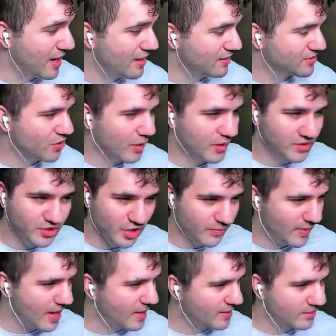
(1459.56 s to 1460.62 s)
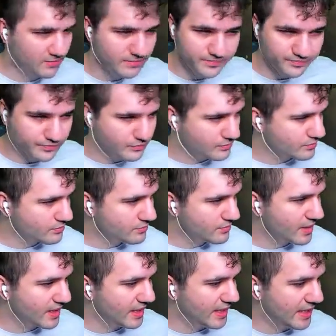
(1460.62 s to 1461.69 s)
let's go ahead and chump block.
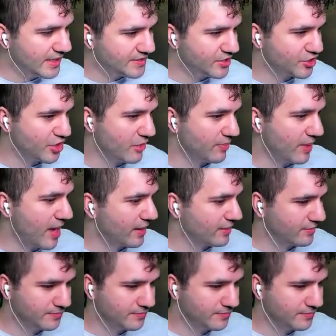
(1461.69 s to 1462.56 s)
Easy chump block.